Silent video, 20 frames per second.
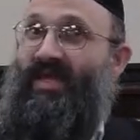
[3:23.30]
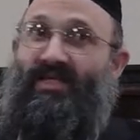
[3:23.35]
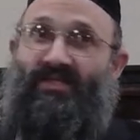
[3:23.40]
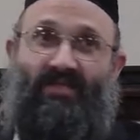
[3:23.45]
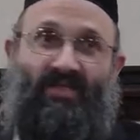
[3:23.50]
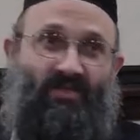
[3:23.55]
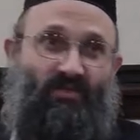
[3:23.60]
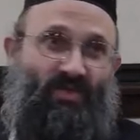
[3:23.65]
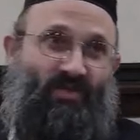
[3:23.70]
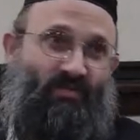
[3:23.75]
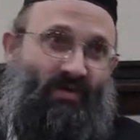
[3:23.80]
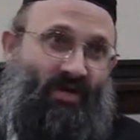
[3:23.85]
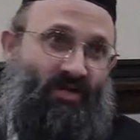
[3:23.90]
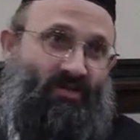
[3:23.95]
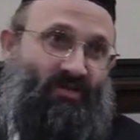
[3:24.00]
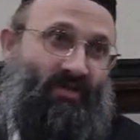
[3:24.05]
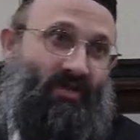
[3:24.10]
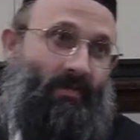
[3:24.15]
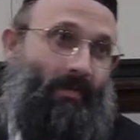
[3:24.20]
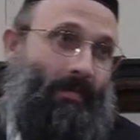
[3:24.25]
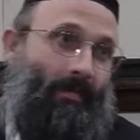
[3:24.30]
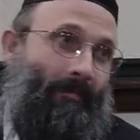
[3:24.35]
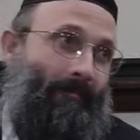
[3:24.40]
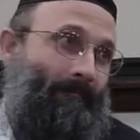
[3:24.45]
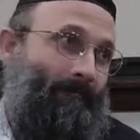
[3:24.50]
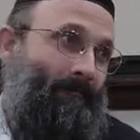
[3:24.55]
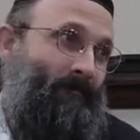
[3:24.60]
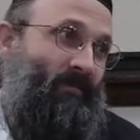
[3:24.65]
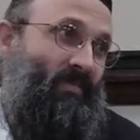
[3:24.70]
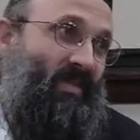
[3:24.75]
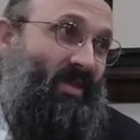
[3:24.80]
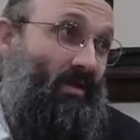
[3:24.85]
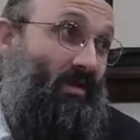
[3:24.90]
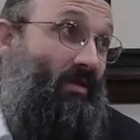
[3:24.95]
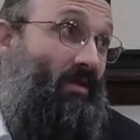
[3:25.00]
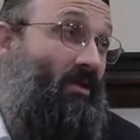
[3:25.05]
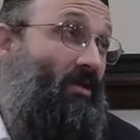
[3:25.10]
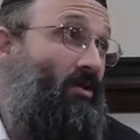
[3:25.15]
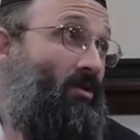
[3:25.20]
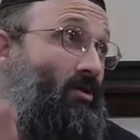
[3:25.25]
that's this week's parsha.
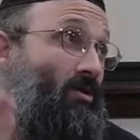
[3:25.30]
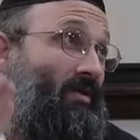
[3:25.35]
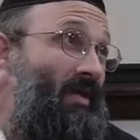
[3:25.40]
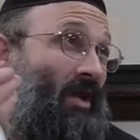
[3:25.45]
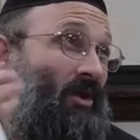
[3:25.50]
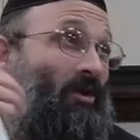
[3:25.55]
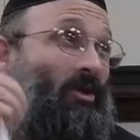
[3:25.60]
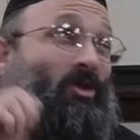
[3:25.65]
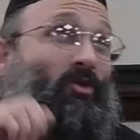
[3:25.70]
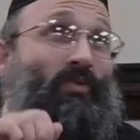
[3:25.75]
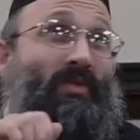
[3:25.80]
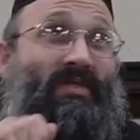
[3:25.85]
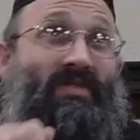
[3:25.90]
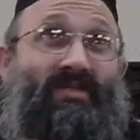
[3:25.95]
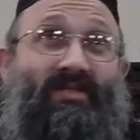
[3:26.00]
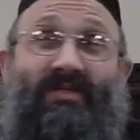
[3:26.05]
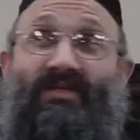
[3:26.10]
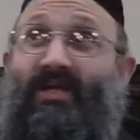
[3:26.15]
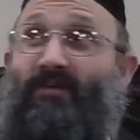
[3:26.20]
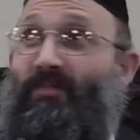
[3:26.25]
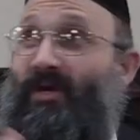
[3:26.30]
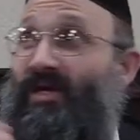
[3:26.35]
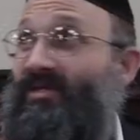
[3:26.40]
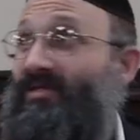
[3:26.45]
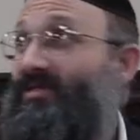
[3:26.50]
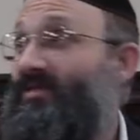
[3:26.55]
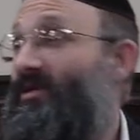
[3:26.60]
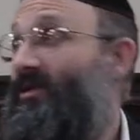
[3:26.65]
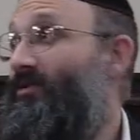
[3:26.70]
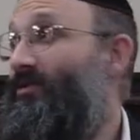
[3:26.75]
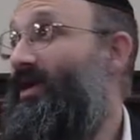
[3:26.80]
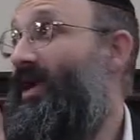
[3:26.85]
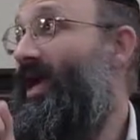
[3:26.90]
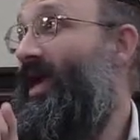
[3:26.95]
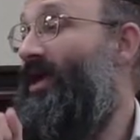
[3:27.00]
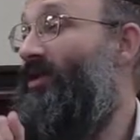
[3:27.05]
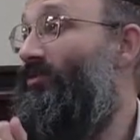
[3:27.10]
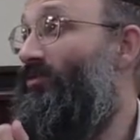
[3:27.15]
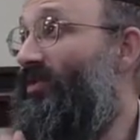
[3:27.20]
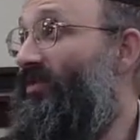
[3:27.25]
Not only do we see that by Sarah
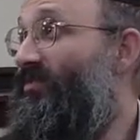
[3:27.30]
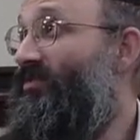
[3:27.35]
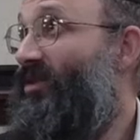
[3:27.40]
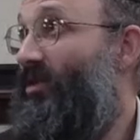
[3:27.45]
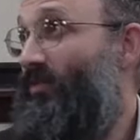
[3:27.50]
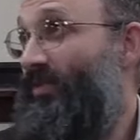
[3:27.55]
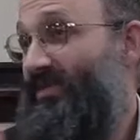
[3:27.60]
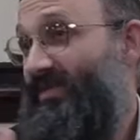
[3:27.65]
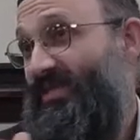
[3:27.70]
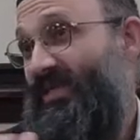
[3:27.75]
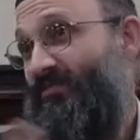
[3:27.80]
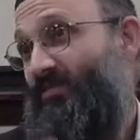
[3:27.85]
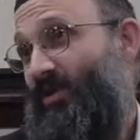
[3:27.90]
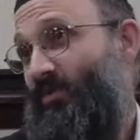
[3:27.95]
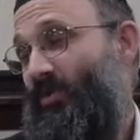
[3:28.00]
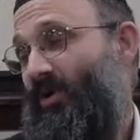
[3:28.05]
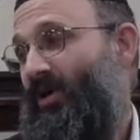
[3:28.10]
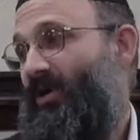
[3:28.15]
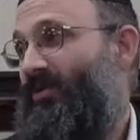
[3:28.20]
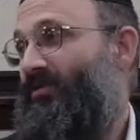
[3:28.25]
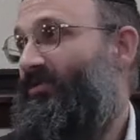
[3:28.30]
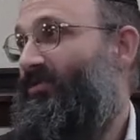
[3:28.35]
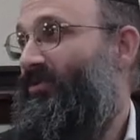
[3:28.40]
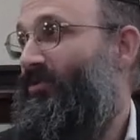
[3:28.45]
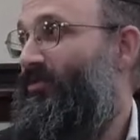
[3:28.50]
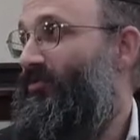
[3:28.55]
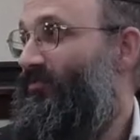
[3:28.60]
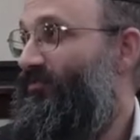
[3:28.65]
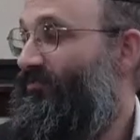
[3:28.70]
and Rivka, we see it by Rachel too.